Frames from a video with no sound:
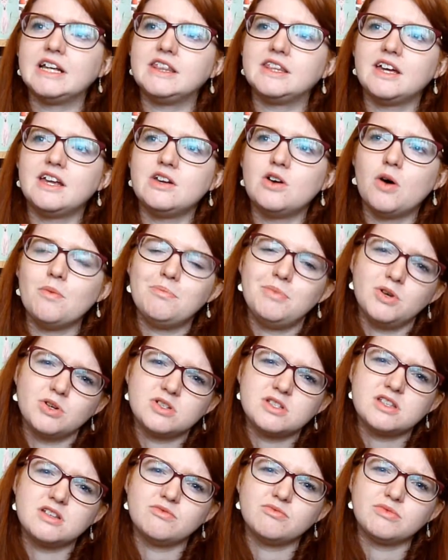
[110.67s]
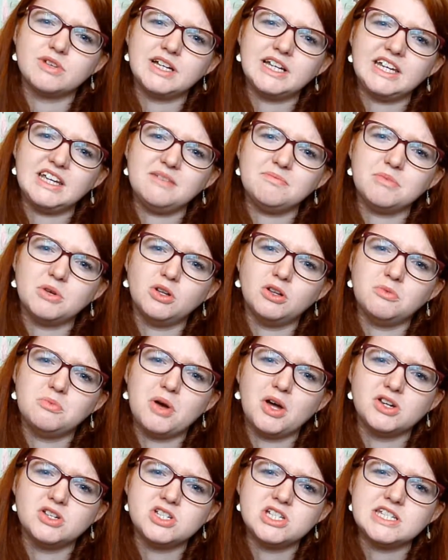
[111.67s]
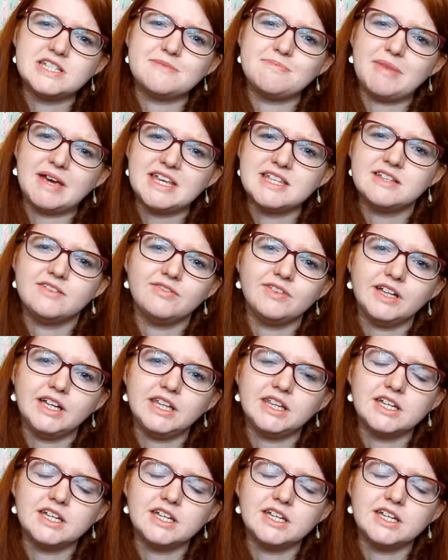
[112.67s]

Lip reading: They're not books that really pull punches massively.